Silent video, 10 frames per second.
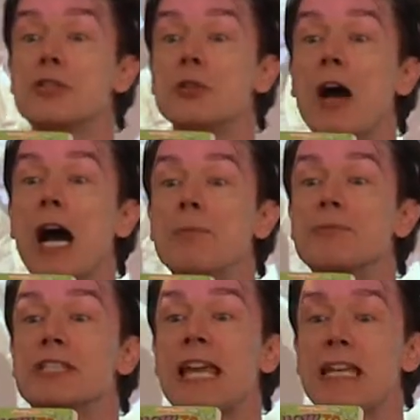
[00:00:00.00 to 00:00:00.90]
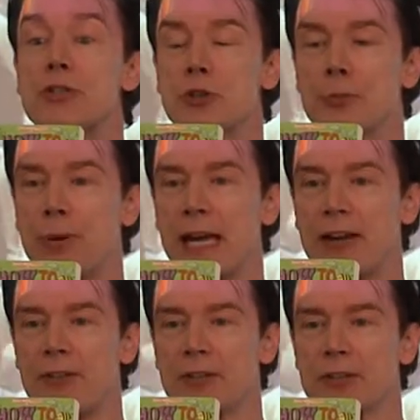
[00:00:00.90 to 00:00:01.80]
to Update Your
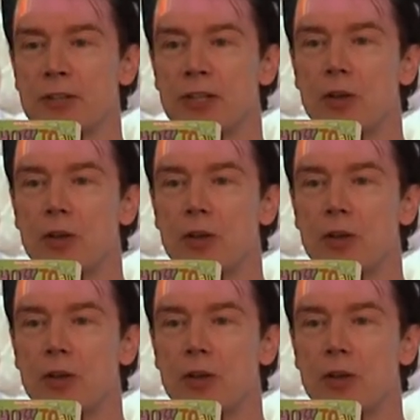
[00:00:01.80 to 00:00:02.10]
Parents.